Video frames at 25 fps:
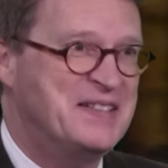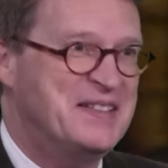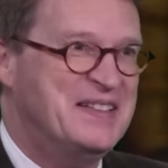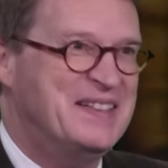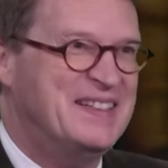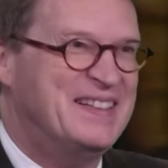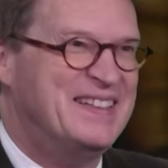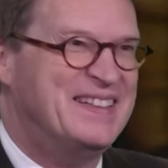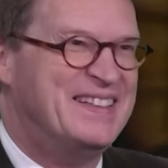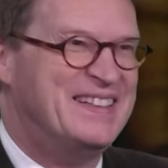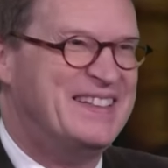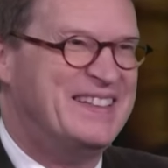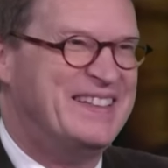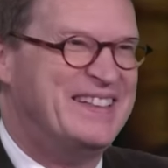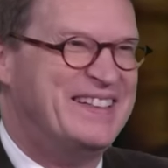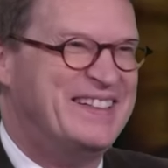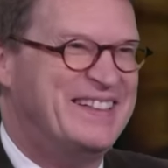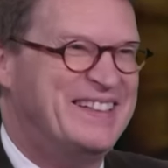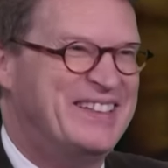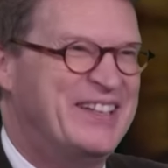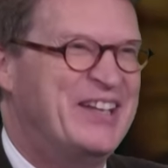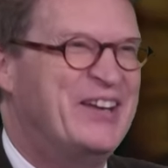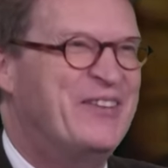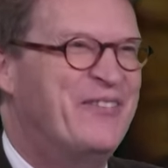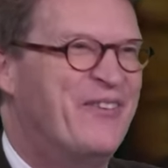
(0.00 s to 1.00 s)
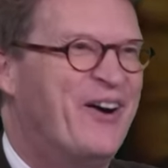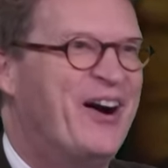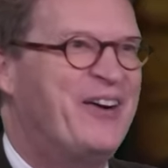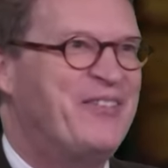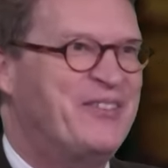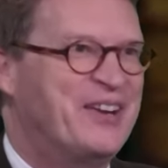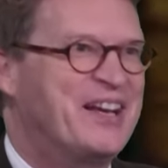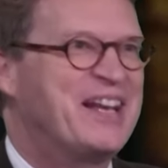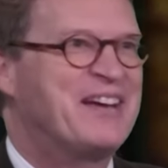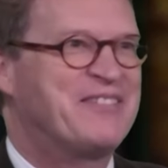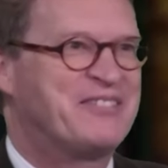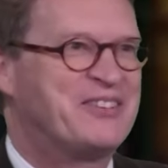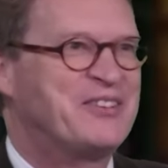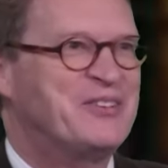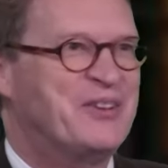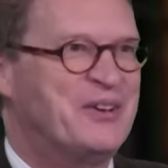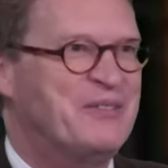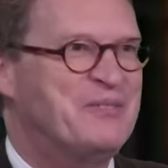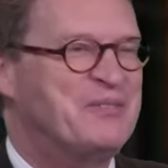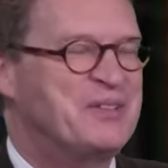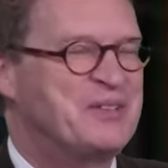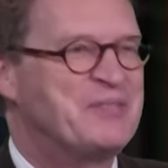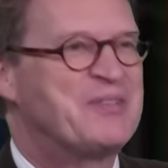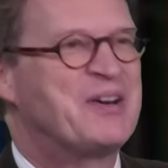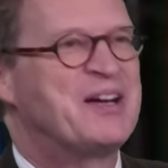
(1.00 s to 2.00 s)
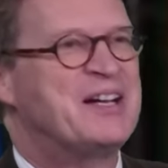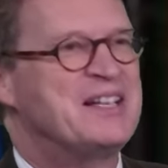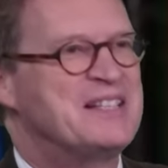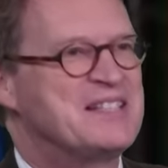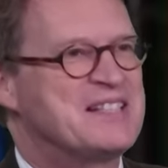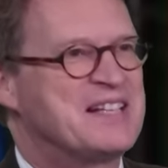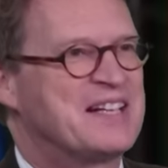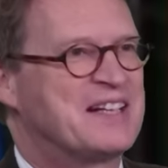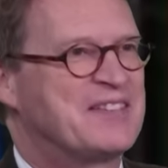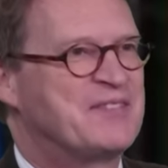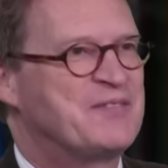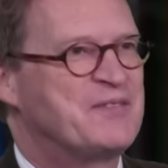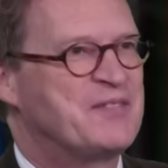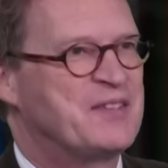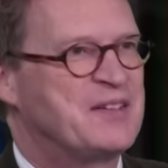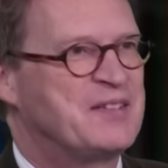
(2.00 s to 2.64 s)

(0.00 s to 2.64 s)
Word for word: Yeah, you know, why would everyone be praising?